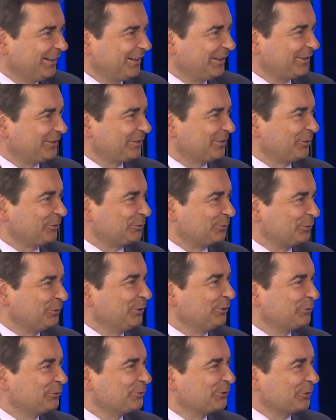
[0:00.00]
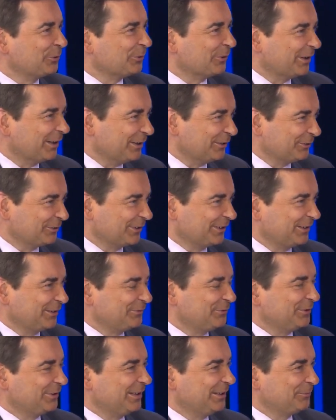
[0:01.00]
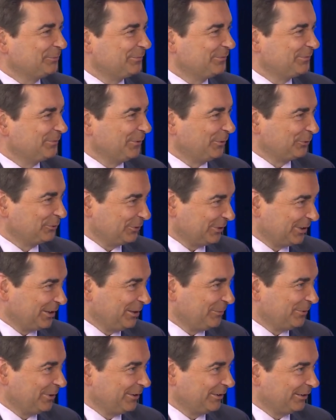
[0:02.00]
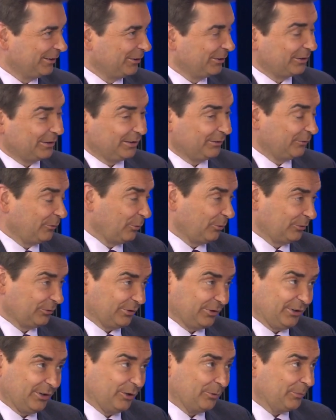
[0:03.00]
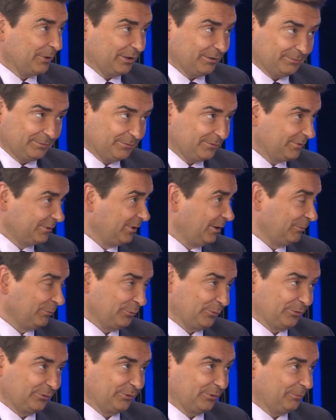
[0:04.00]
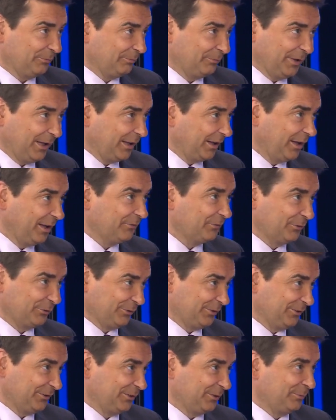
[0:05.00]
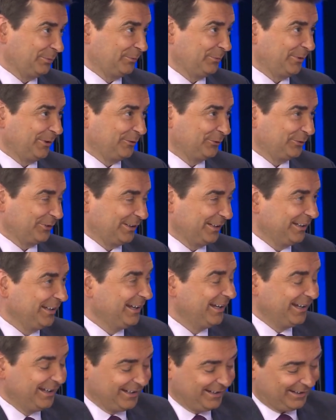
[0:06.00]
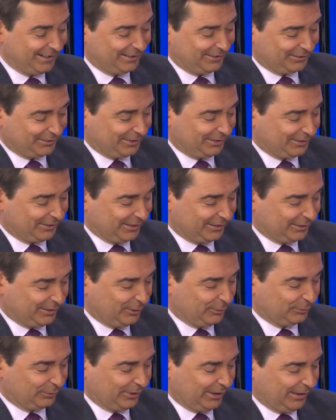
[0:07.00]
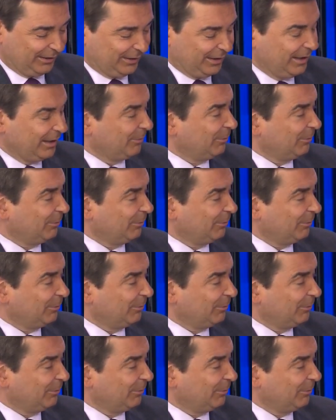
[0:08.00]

Uh, those good stories that if you get folks to come here and look, and of course the Derby comes with some magnificent uh, publicity uh, that, that goes out,